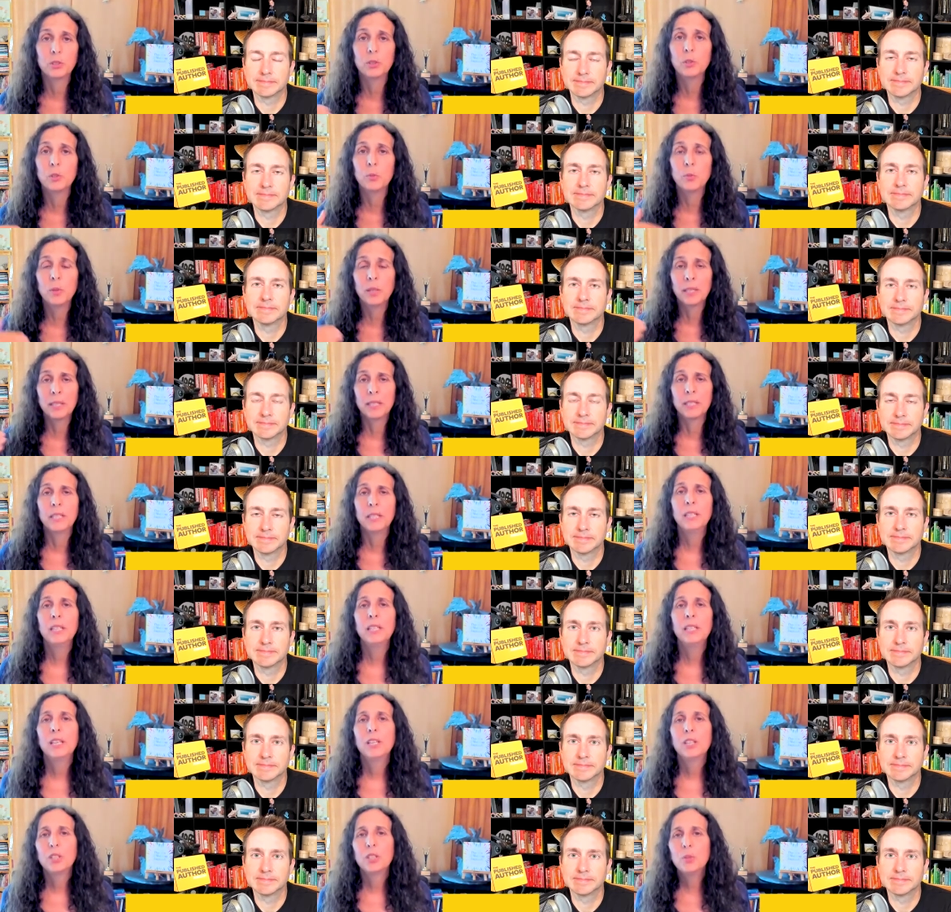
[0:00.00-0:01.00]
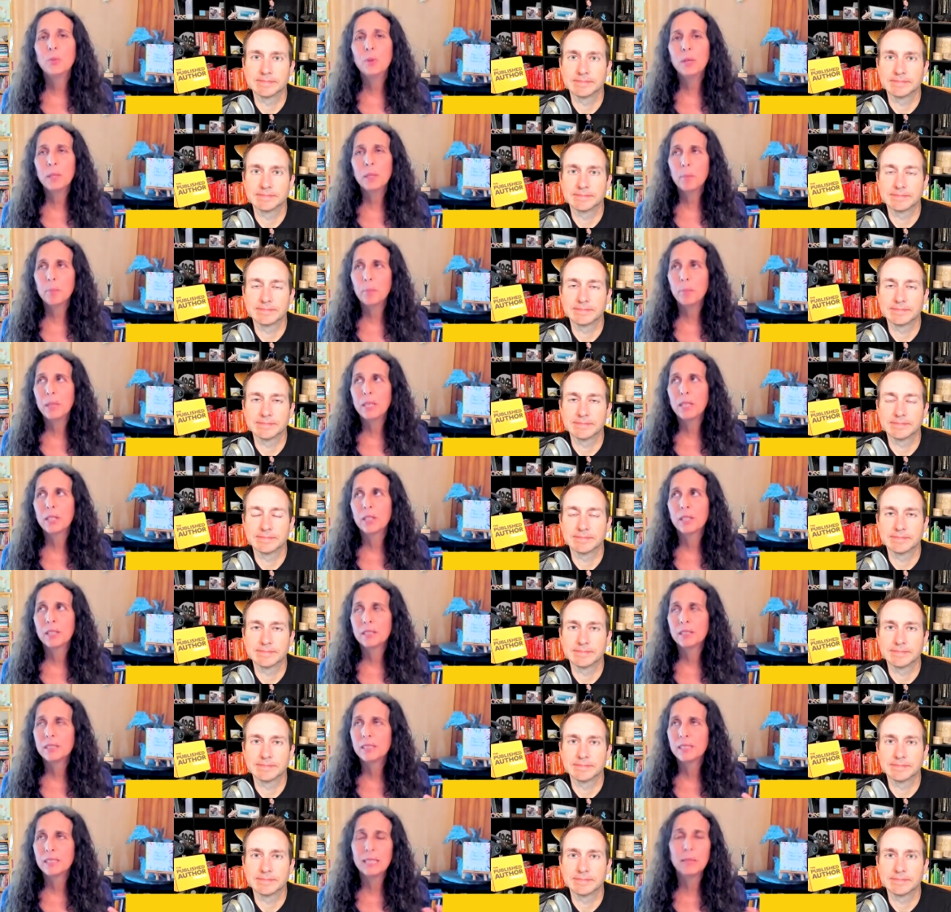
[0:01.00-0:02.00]
Speaker 1: You want to, you want to be
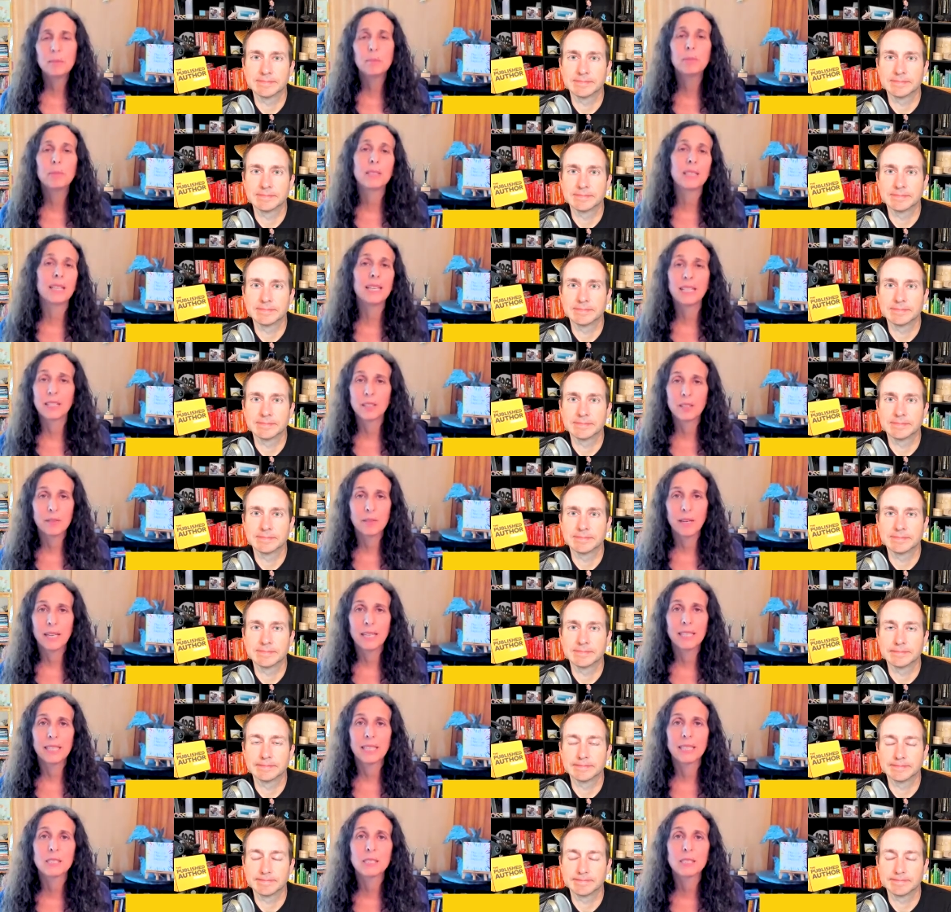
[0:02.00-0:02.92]
a team player, right?